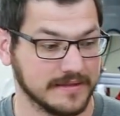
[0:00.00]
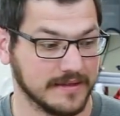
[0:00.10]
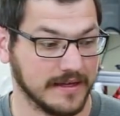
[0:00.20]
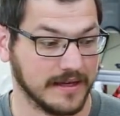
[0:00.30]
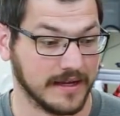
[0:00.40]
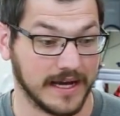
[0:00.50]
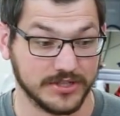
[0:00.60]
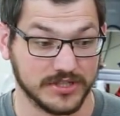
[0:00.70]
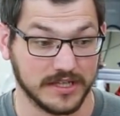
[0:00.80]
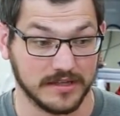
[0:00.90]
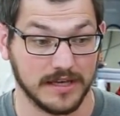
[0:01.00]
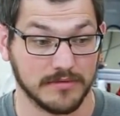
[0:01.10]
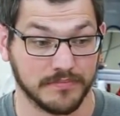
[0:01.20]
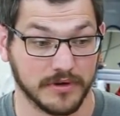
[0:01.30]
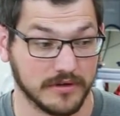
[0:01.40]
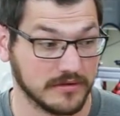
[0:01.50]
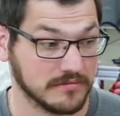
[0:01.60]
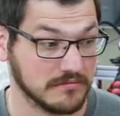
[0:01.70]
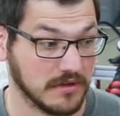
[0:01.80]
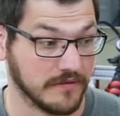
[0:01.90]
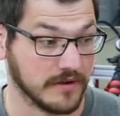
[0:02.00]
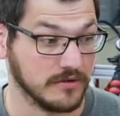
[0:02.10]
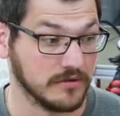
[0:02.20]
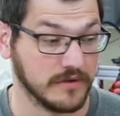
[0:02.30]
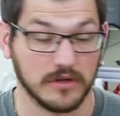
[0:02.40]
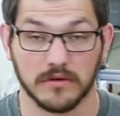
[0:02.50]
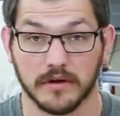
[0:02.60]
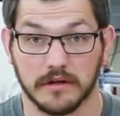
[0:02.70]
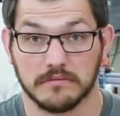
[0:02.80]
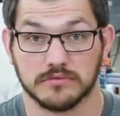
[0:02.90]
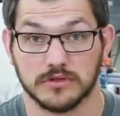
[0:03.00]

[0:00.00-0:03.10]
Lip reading: And I just get to keep the printer if I do a video on it.